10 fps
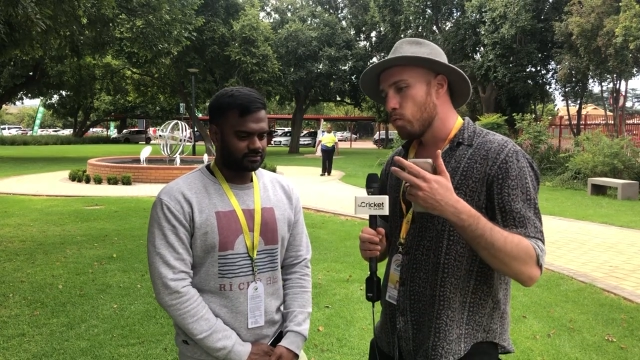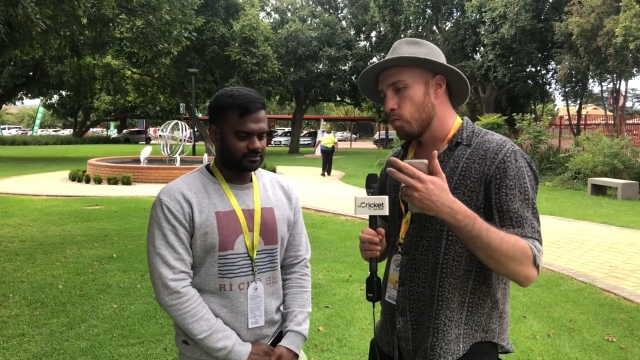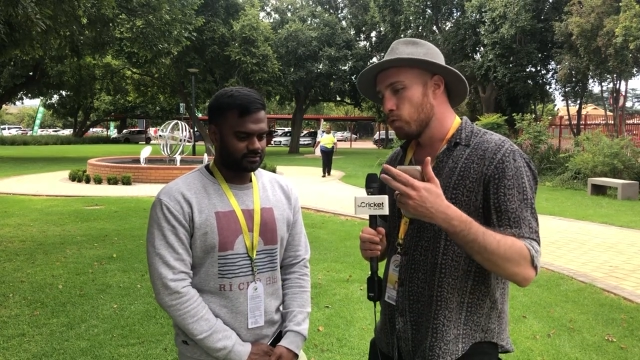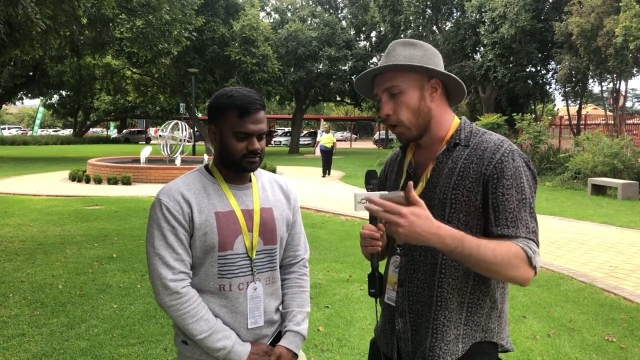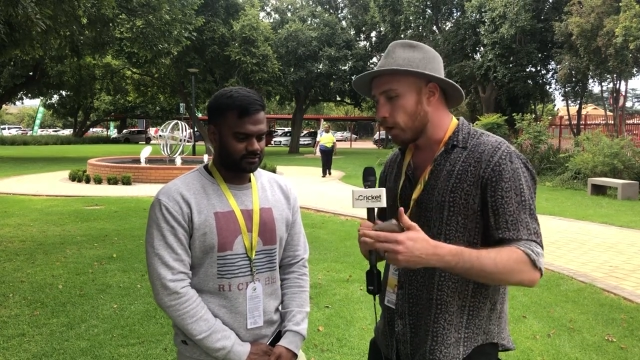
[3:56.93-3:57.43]

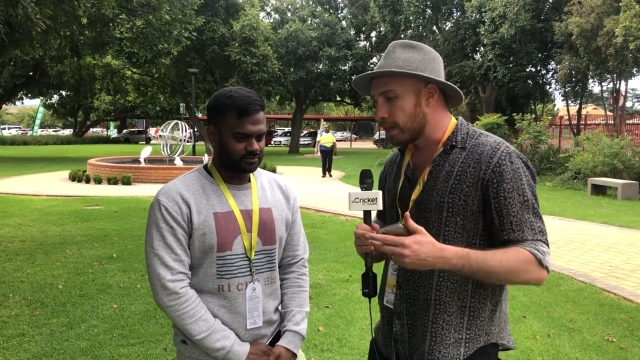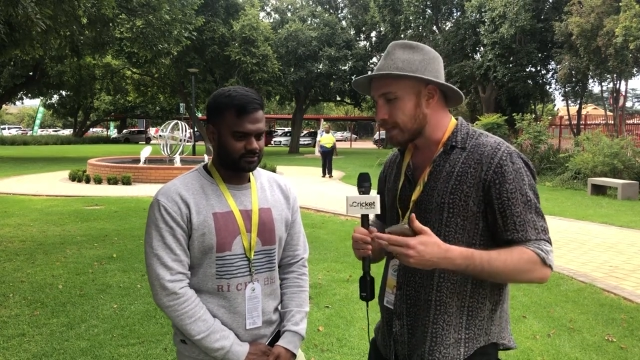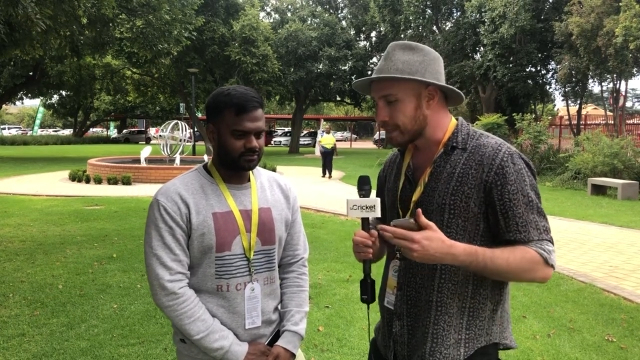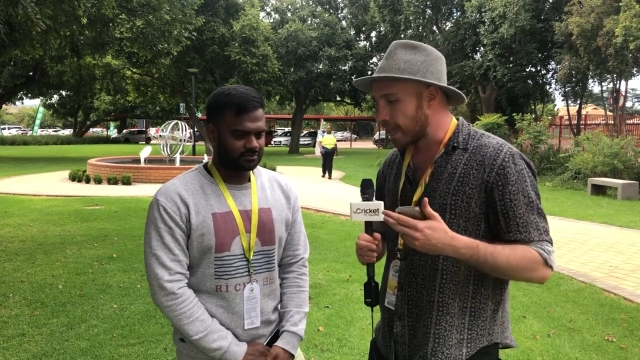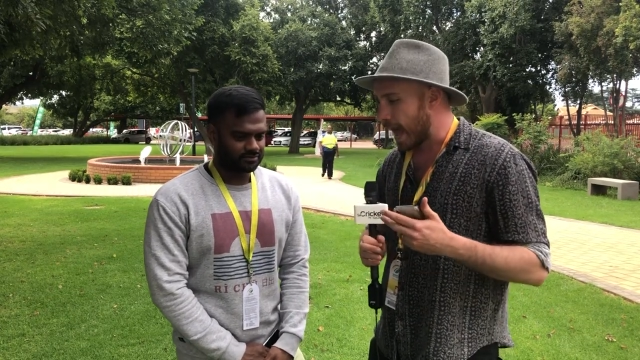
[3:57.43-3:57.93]
Speaker 1: Not only
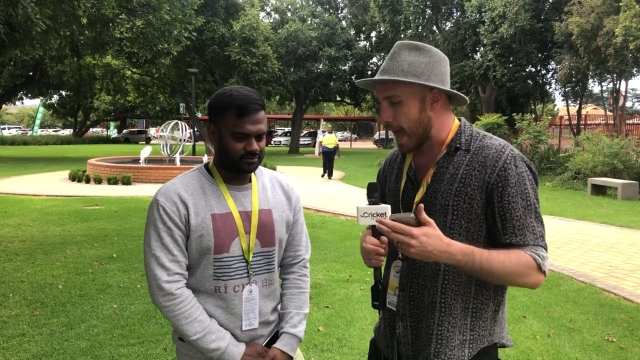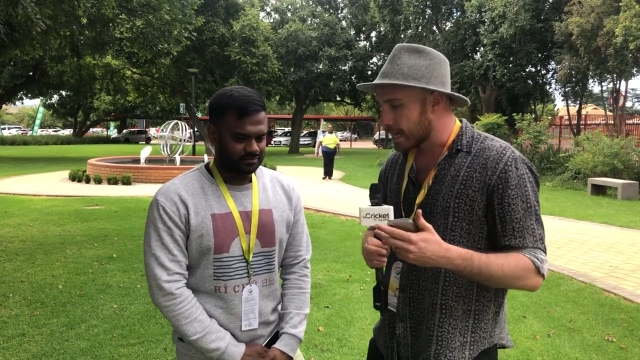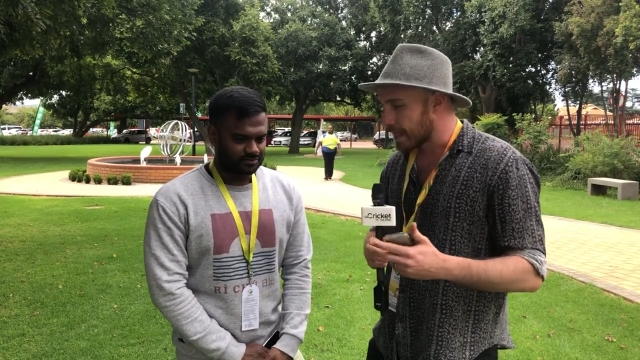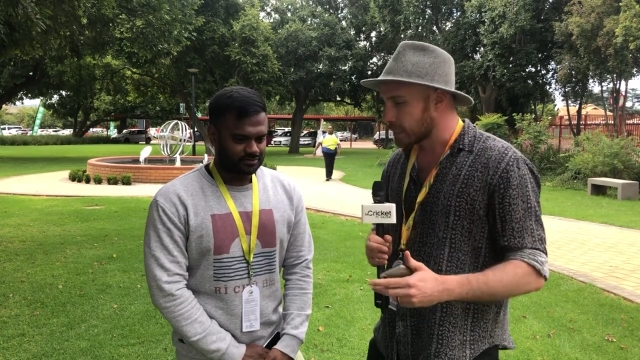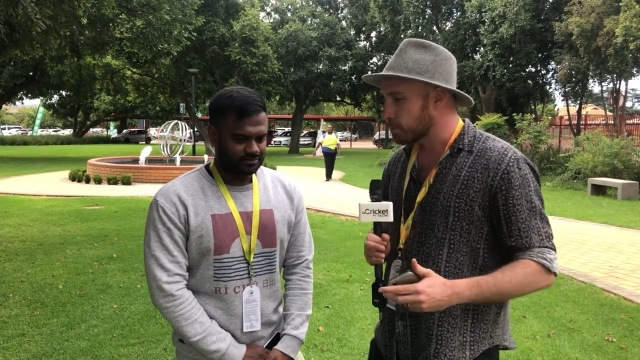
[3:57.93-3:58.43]
does he
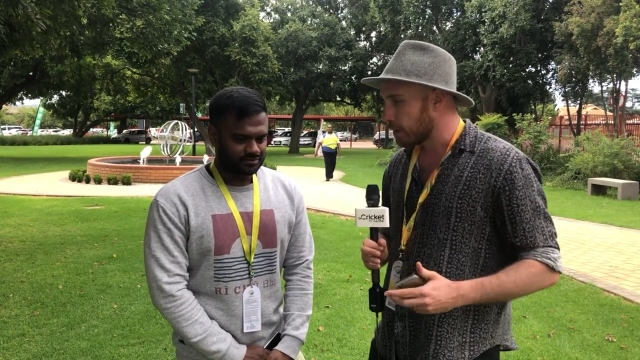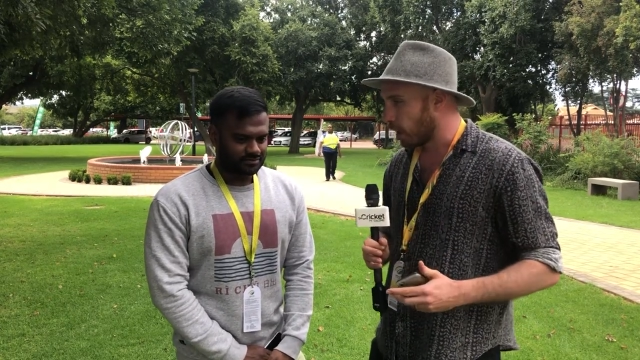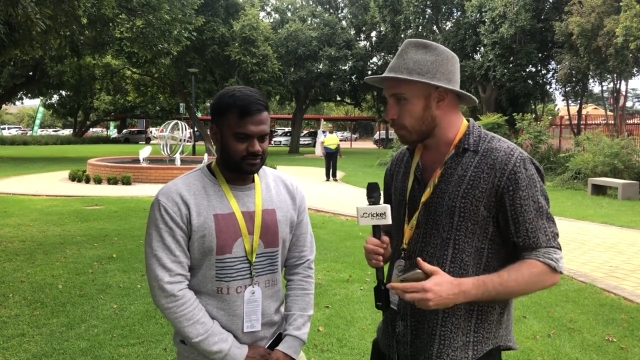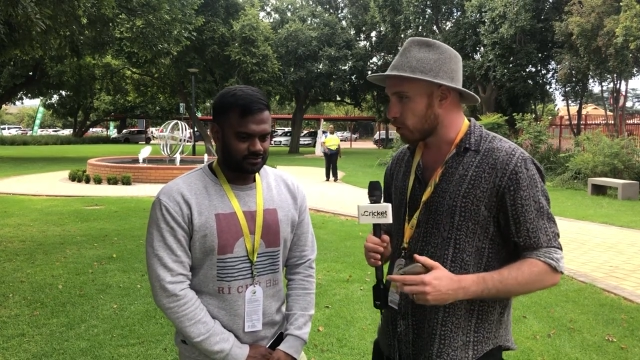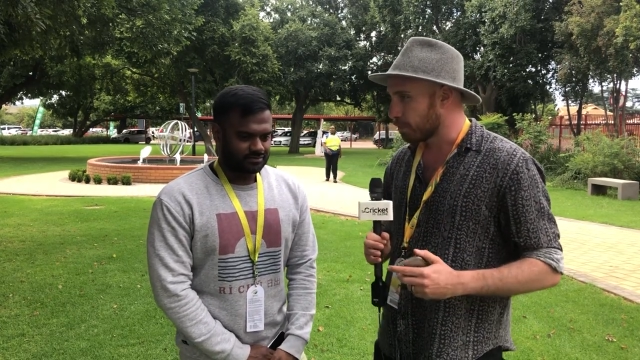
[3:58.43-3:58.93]
add that
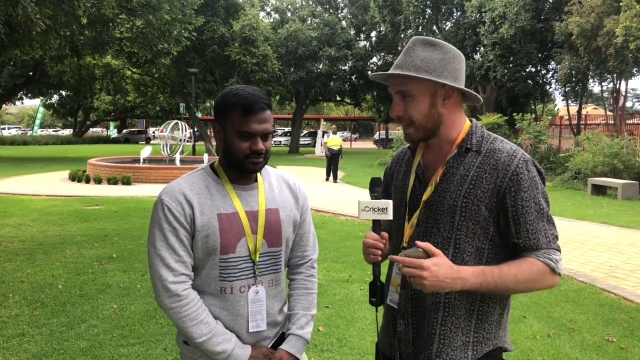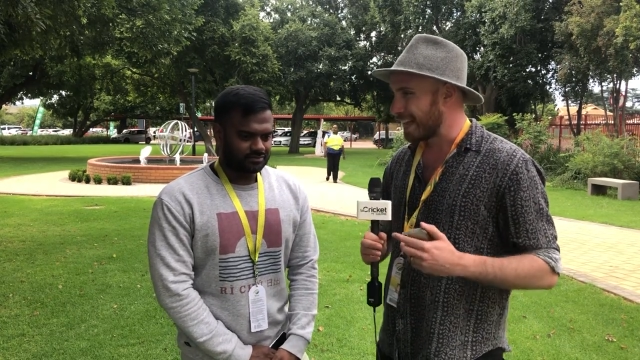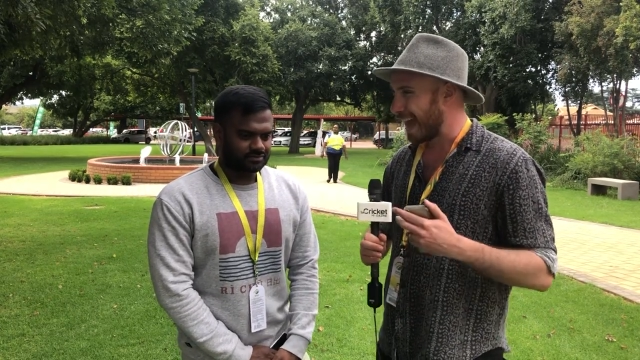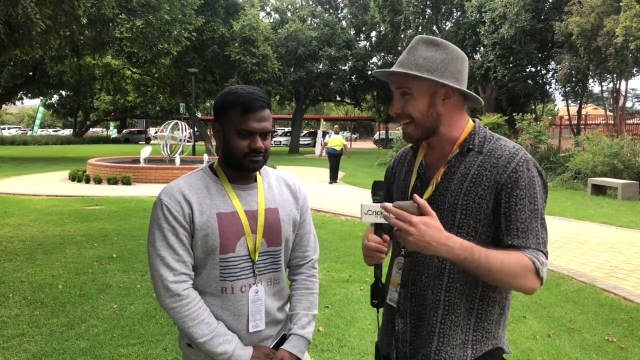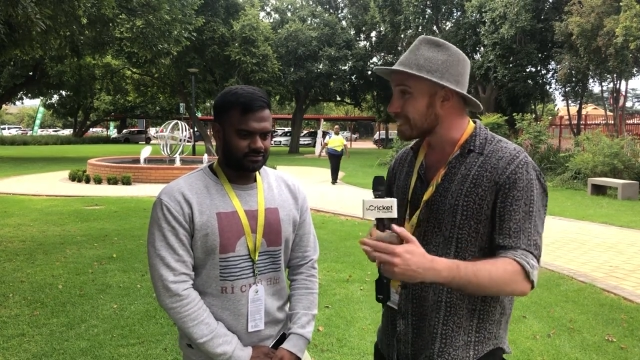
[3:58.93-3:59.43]
spin option, but
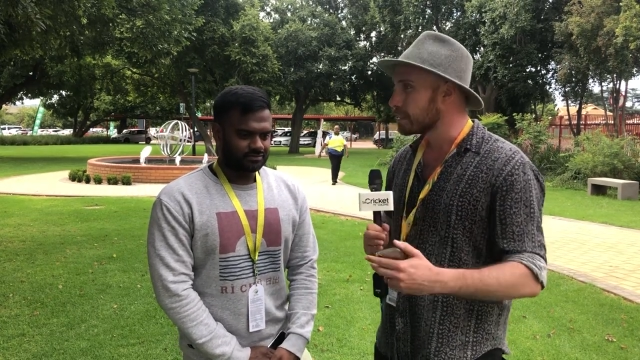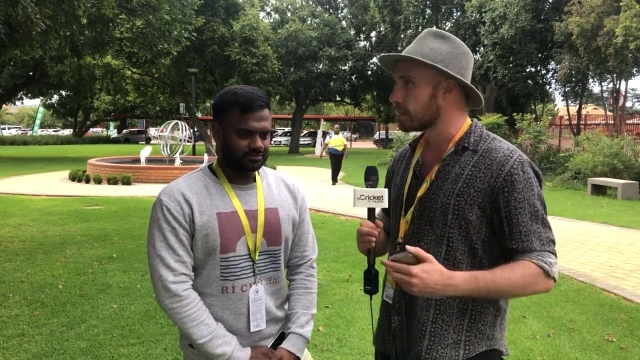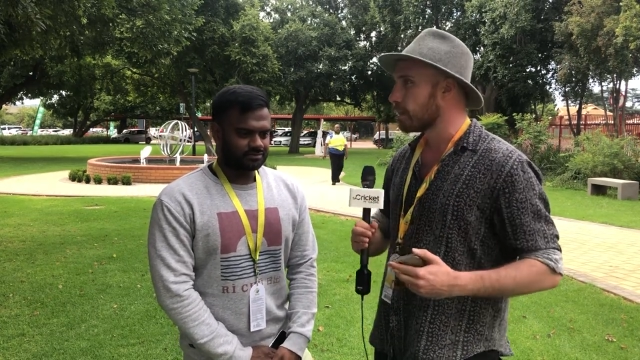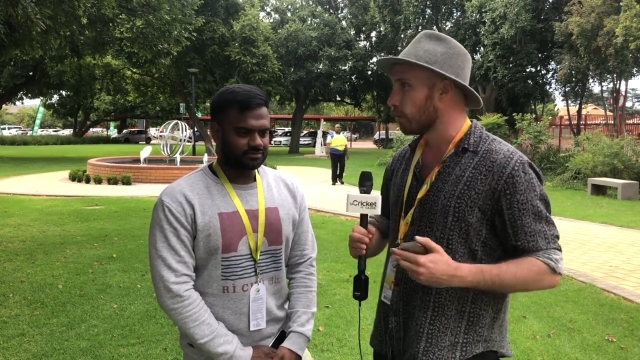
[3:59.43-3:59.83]
he hastened the